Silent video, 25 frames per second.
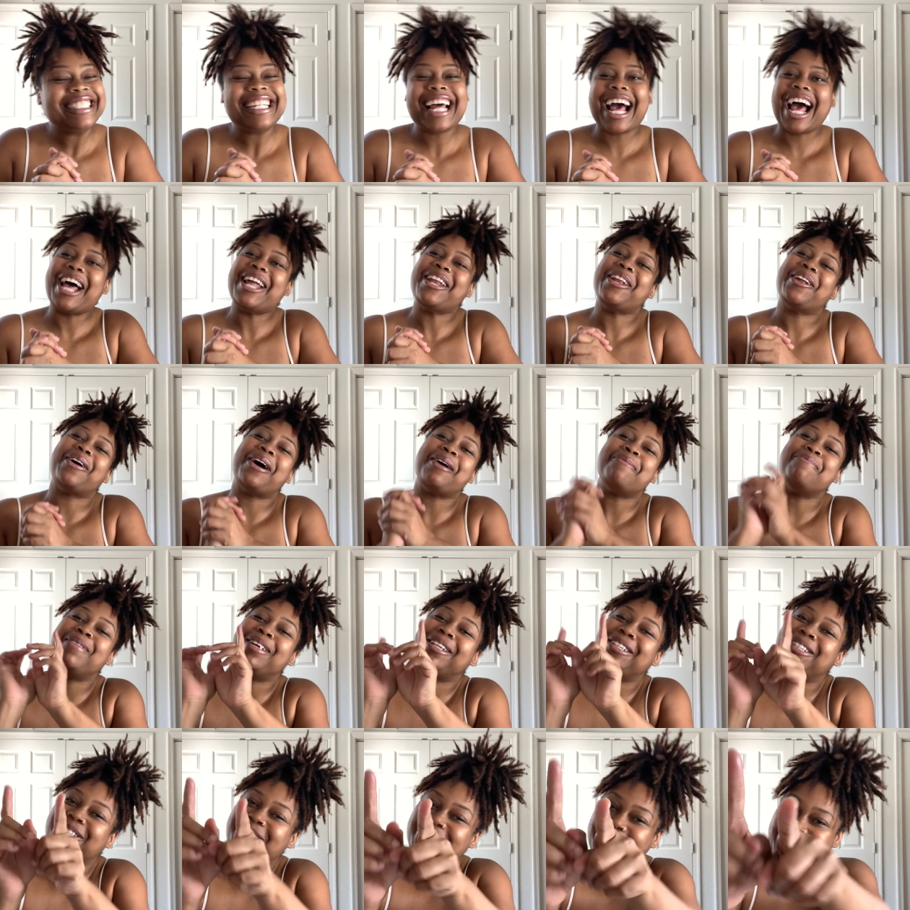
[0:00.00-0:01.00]
I know I
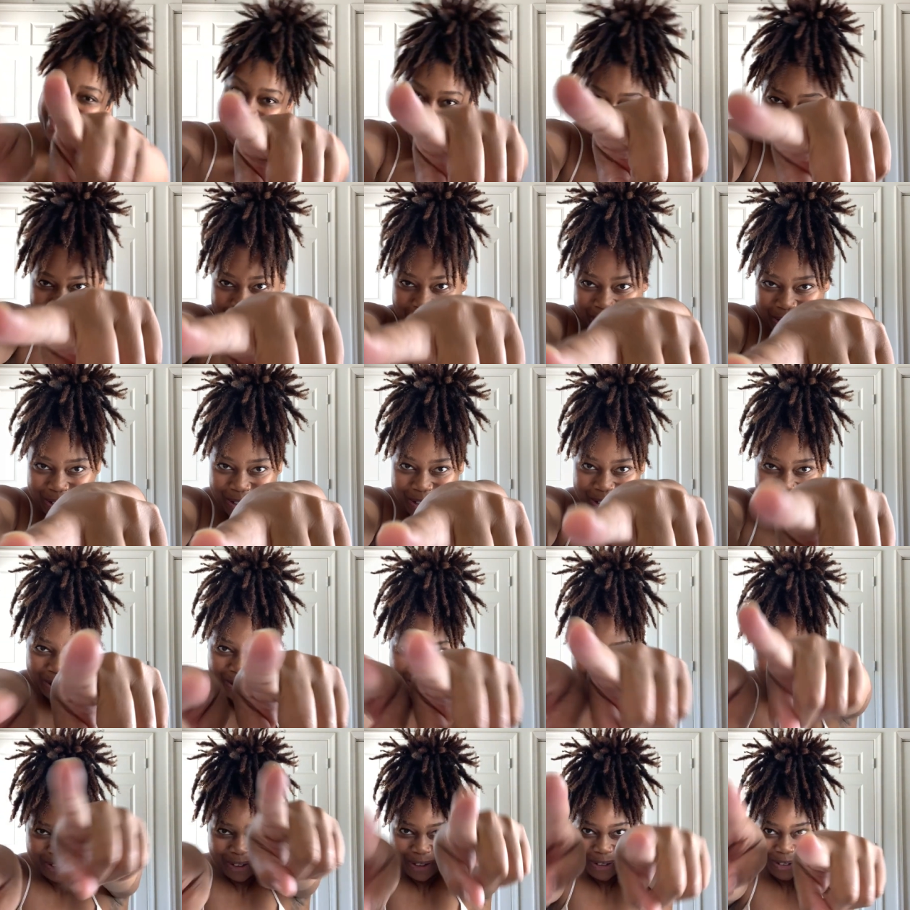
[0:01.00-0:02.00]
missed
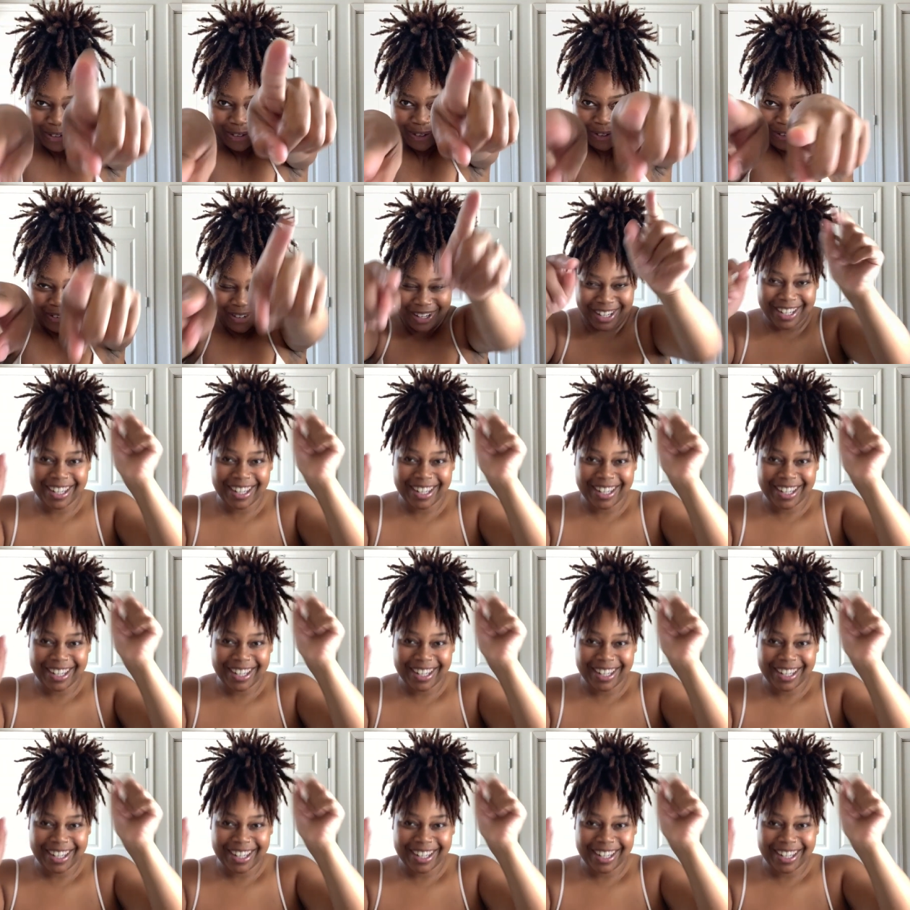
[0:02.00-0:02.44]
you.